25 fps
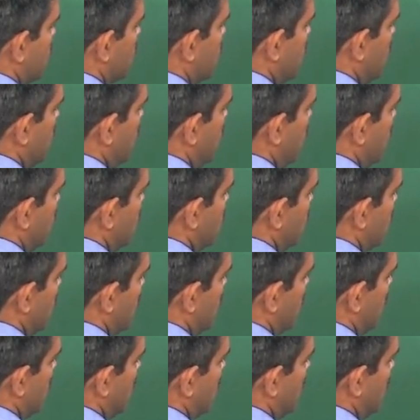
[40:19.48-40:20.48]
do
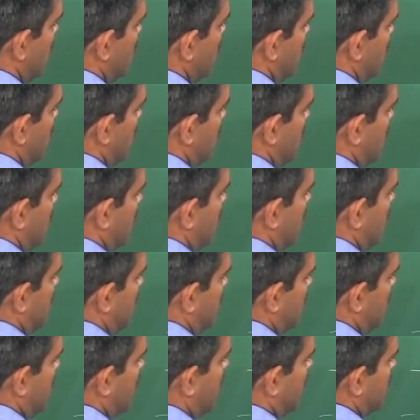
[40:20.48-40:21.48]

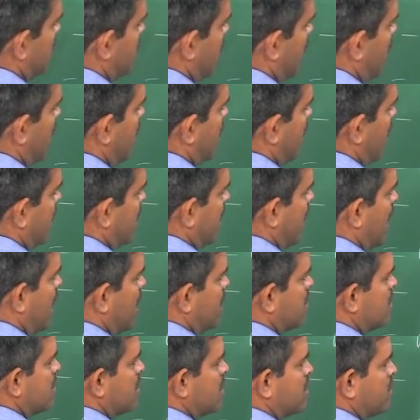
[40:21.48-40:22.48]
detailed
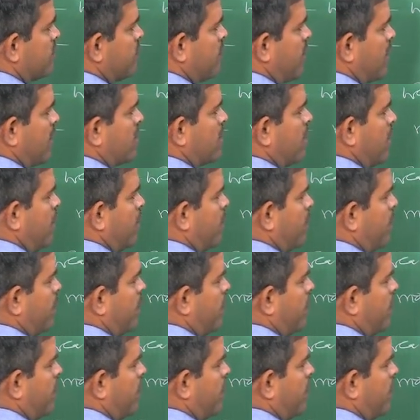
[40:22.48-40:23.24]
analysis for the